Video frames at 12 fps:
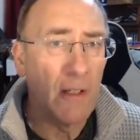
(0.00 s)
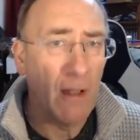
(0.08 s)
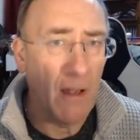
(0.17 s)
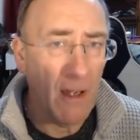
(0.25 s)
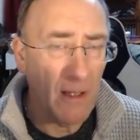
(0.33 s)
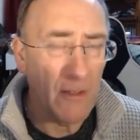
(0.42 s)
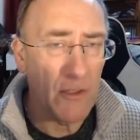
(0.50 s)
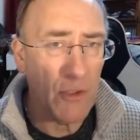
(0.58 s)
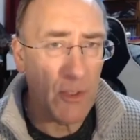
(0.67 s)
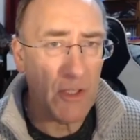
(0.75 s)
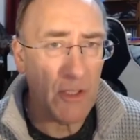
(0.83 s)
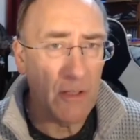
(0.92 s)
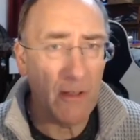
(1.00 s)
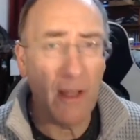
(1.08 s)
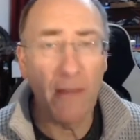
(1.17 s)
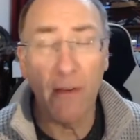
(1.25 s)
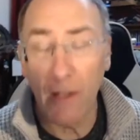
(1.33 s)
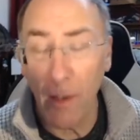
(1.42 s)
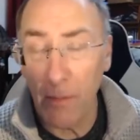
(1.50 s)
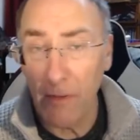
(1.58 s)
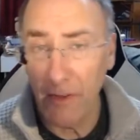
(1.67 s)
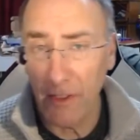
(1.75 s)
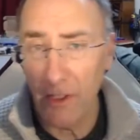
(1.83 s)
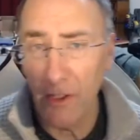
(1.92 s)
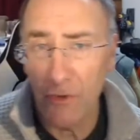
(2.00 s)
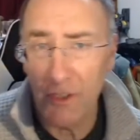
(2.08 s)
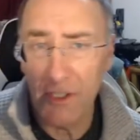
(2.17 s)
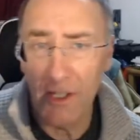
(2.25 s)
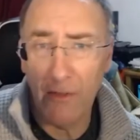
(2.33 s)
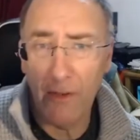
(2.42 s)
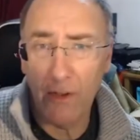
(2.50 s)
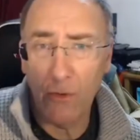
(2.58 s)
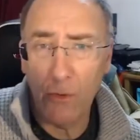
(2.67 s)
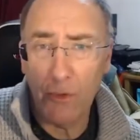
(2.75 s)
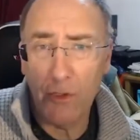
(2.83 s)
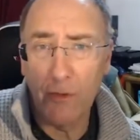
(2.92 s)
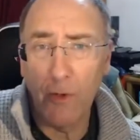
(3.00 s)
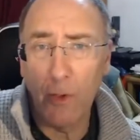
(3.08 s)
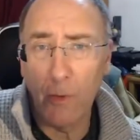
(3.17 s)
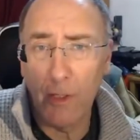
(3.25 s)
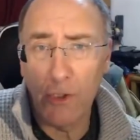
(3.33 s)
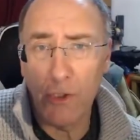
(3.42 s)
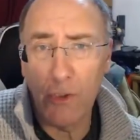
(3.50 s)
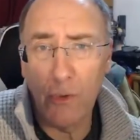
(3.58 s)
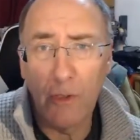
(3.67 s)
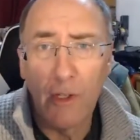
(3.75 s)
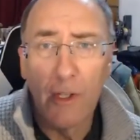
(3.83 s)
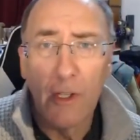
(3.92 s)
and Switzerland, and there are a couple of other countries now that are also following suit.